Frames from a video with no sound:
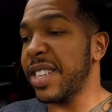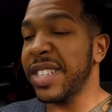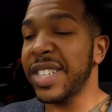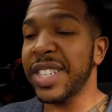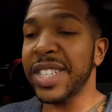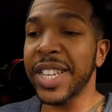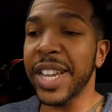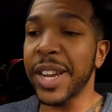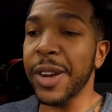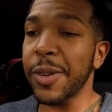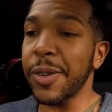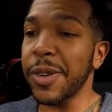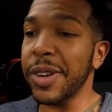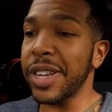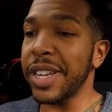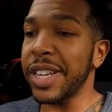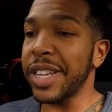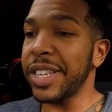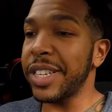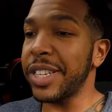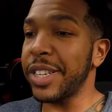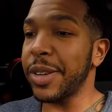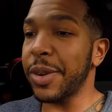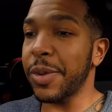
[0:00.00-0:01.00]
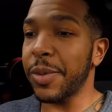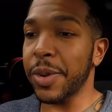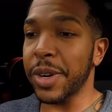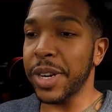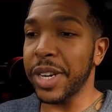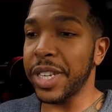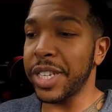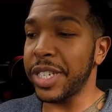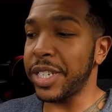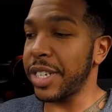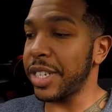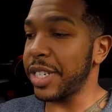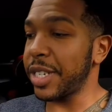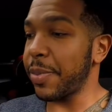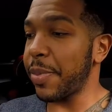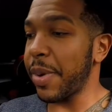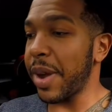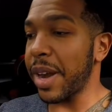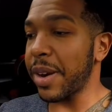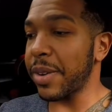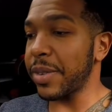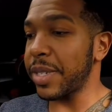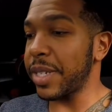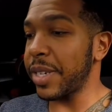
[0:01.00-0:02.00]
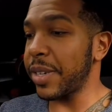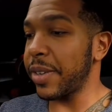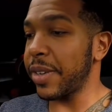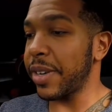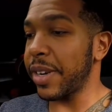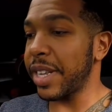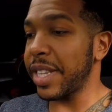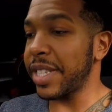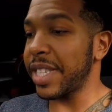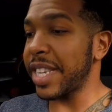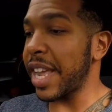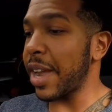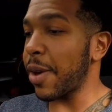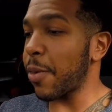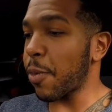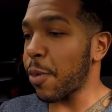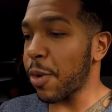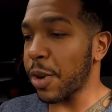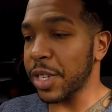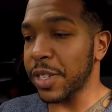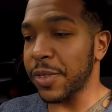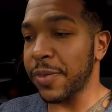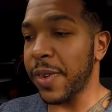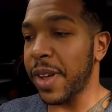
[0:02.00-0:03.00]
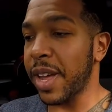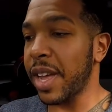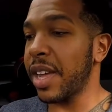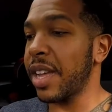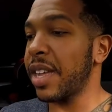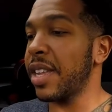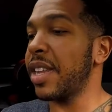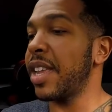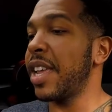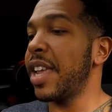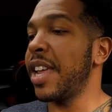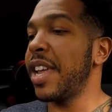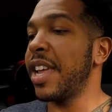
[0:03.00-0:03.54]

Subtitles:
Steering, where you adjust the power steering on, that works fine.